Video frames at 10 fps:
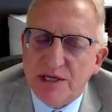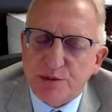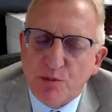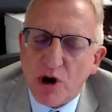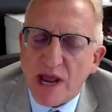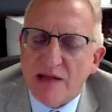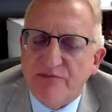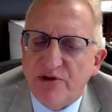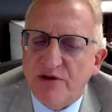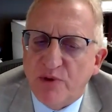is more
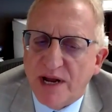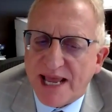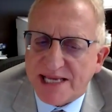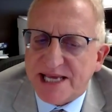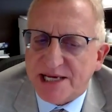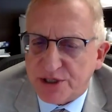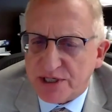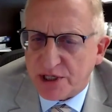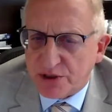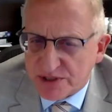helpful if one has
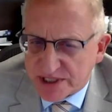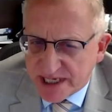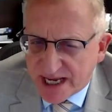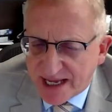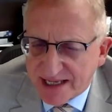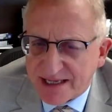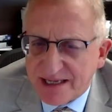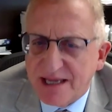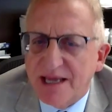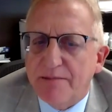actually a UTI,
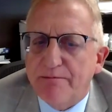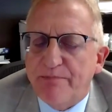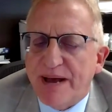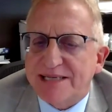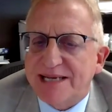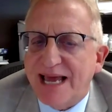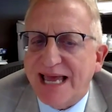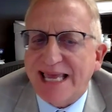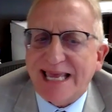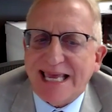but
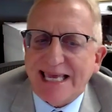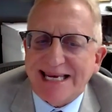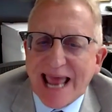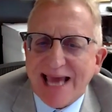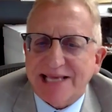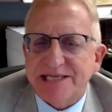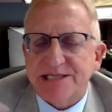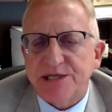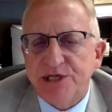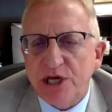it acts
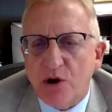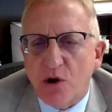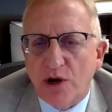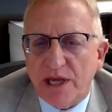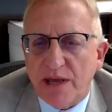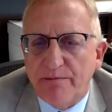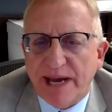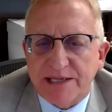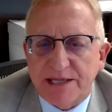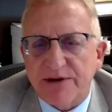as a decoy, and
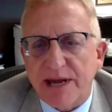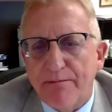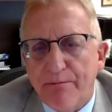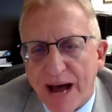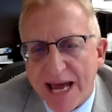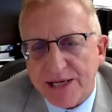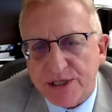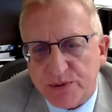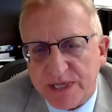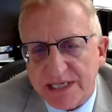bacteria
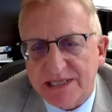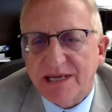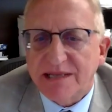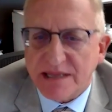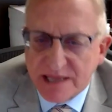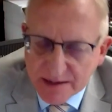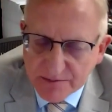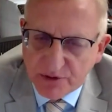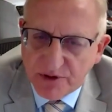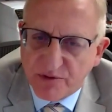bind to it that
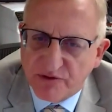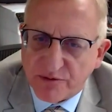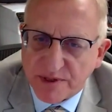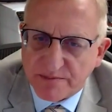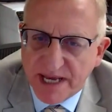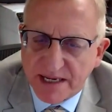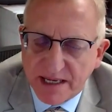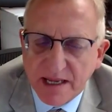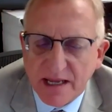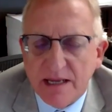can be removed from the
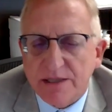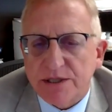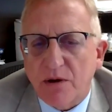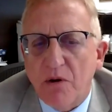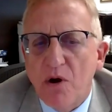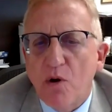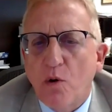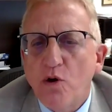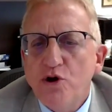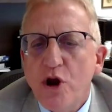body. So
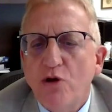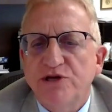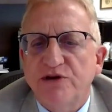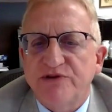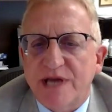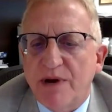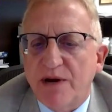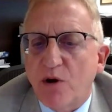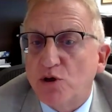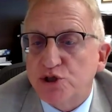who knows if
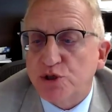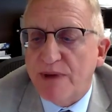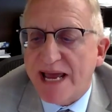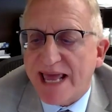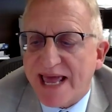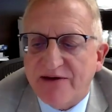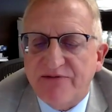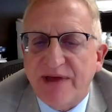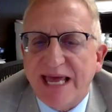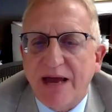someone also might
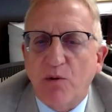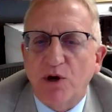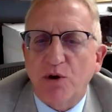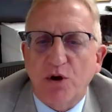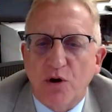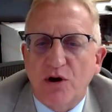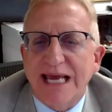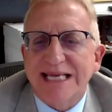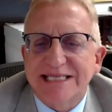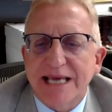have what we call
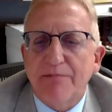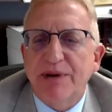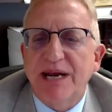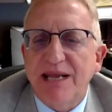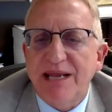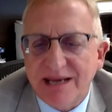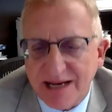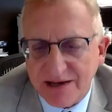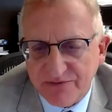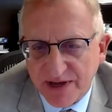a
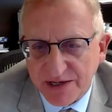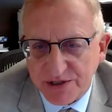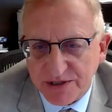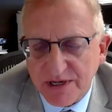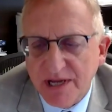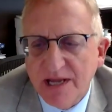subclinical infection?